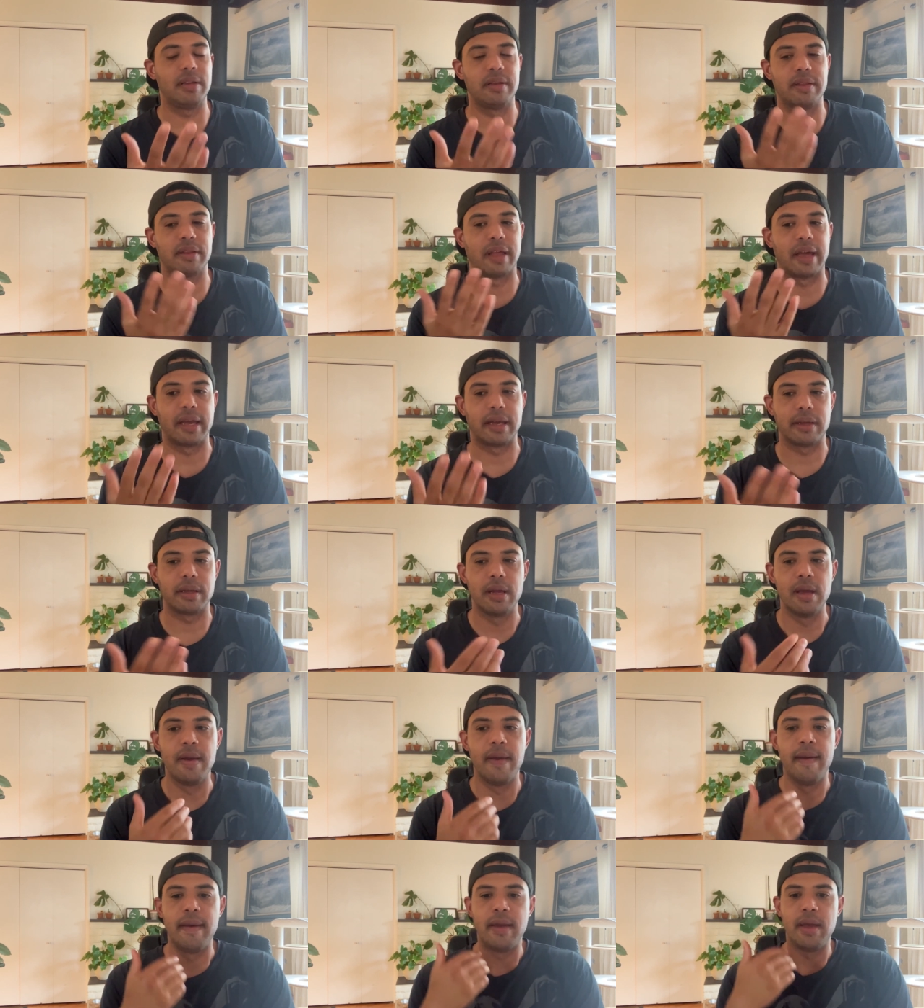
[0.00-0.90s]
like,
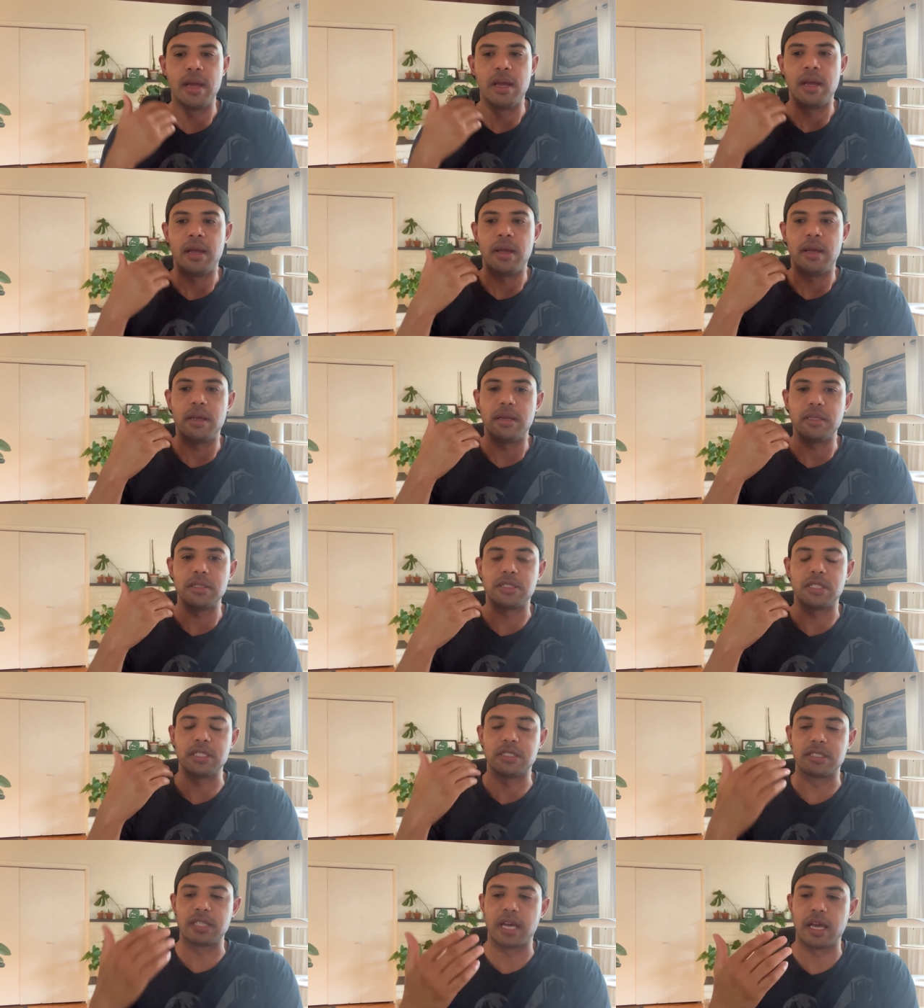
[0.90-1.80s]

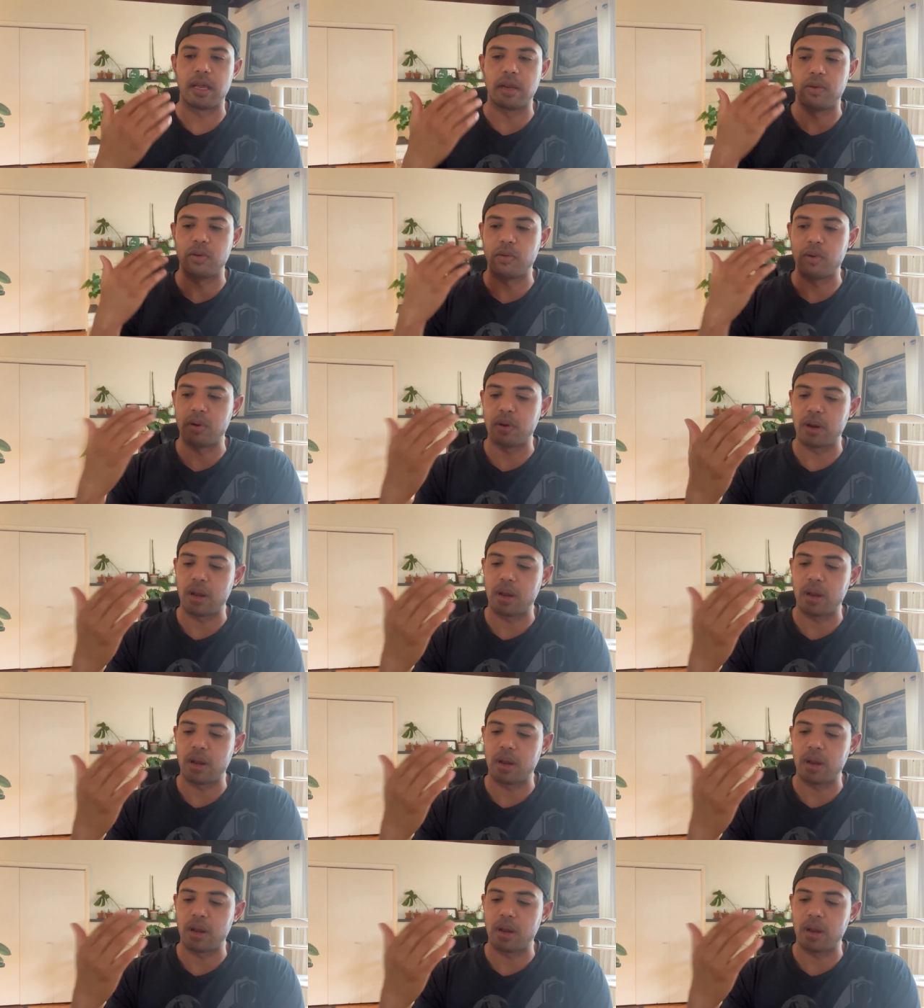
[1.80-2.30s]
she said,